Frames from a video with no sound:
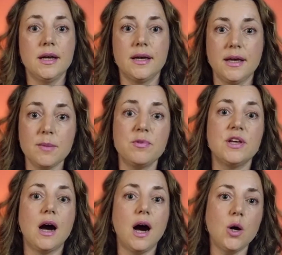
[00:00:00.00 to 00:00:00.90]
Keep
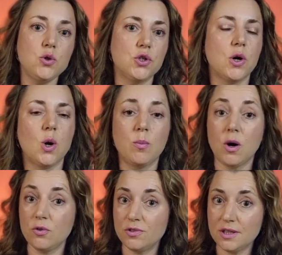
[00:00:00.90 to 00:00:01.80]
the outcome
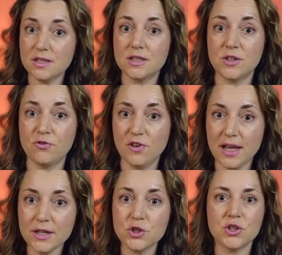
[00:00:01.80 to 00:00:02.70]
of this
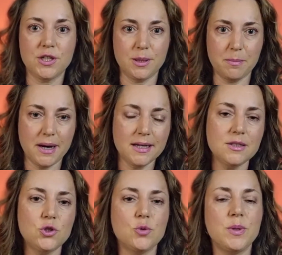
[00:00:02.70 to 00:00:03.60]
reflection in
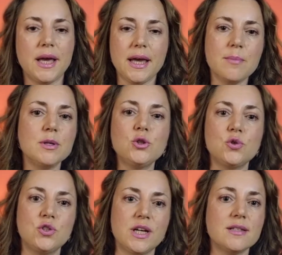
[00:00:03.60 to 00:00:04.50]
mind to be able to
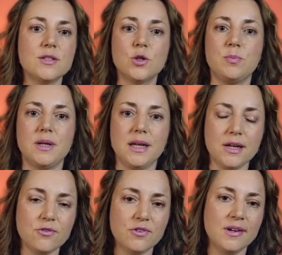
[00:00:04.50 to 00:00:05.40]
test your
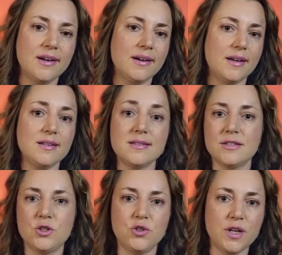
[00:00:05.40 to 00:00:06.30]
belief in
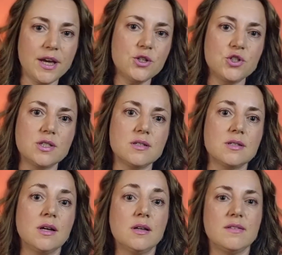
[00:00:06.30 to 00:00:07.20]

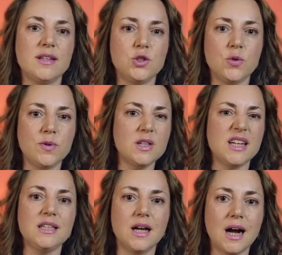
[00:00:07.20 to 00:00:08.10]
situations that you will
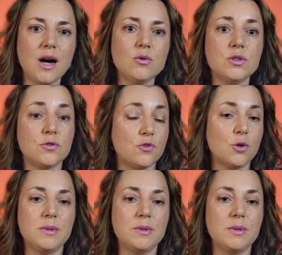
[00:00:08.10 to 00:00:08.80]
encounter from